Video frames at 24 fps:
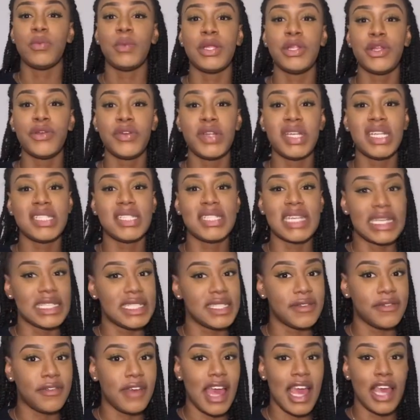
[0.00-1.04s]
When you're in
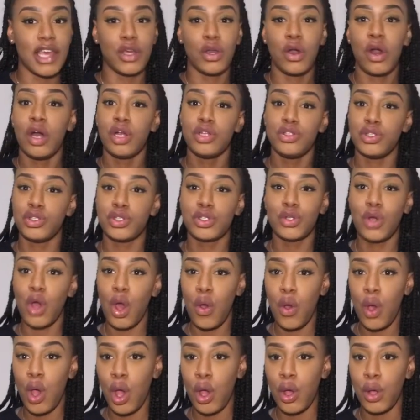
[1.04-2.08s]
intensive care, you can't just
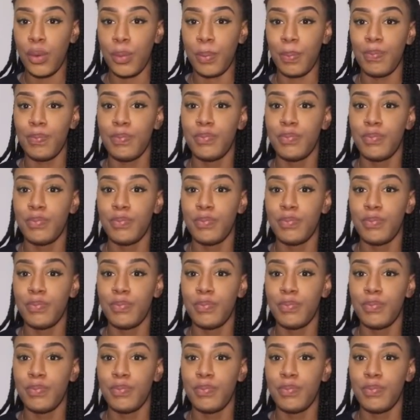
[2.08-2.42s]
go home.